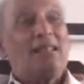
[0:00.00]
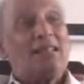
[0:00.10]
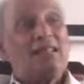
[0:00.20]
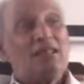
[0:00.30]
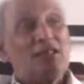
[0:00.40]

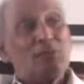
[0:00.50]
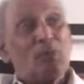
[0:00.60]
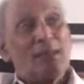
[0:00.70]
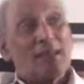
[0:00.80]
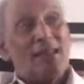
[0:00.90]
And this is
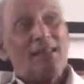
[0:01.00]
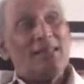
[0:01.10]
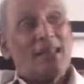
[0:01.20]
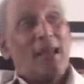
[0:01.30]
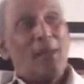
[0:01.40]
what
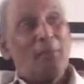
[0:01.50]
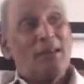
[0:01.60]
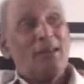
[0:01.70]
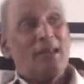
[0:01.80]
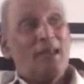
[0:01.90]
is
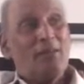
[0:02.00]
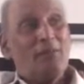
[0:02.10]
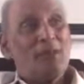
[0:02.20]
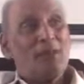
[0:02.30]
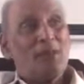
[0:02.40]
happening
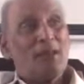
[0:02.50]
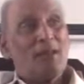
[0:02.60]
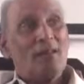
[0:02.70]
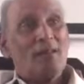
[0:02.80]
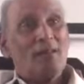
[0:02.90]

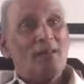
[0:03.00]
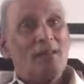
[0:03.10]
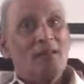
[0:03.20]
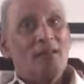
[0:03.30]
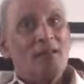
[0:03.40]
everywhere.
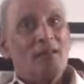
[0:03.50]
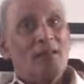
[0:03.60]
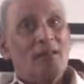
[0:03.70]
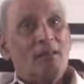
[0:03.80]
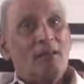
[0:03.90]

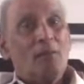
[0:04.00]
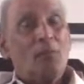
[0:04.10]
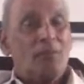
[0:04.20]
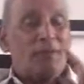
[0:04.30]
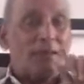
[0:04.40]

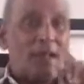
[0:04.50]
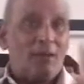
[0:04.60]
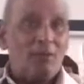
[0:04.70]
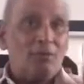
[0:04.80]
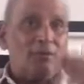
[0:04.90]

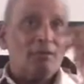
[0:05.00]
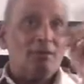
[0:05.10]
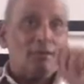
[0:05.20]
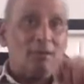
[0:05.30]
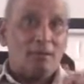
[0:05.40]
Without
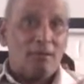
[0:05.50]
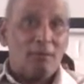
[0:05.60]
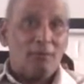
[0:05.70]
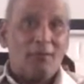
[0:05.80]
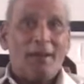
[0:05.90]

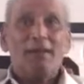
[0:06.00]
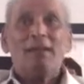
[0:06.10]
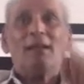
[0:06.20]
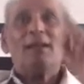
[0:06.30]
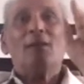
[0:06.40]

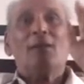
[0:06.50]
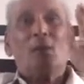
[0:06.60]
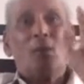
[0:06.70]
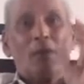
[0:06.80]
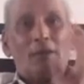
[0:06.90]

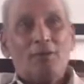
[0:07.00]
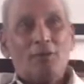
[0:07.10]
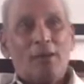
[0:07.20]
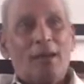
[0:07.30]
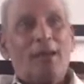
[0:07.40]
defining what
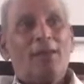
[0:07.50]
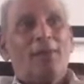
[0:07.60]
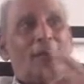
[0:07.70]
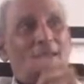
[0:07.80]
you have